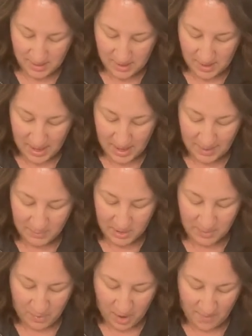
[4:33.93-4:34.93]
And I'm gonna
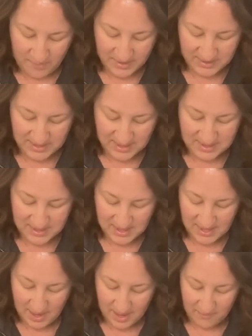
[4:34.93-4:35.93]
pop this into
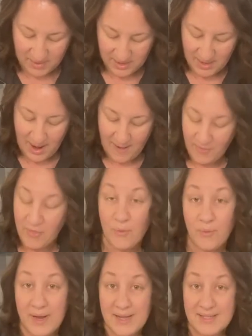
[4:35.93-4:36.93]
the oven at
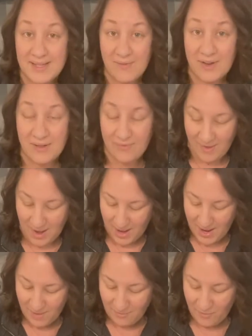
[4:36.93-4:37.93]

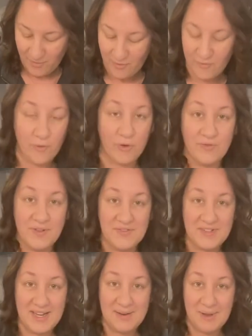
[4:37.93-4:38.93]
375 for
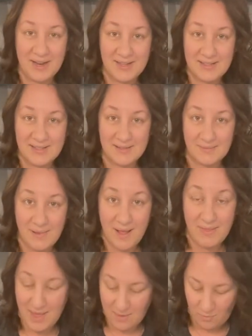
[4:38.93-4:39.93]
15 minutes.
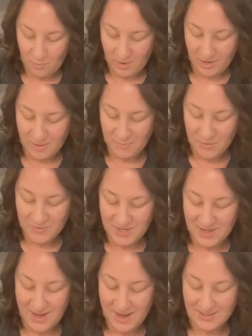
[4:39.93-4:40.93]
And then we're gonna move to the
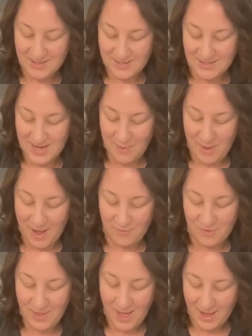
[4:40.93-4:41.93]
next step
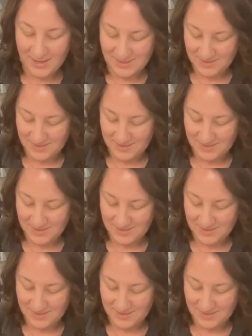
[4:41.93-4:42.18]
after that.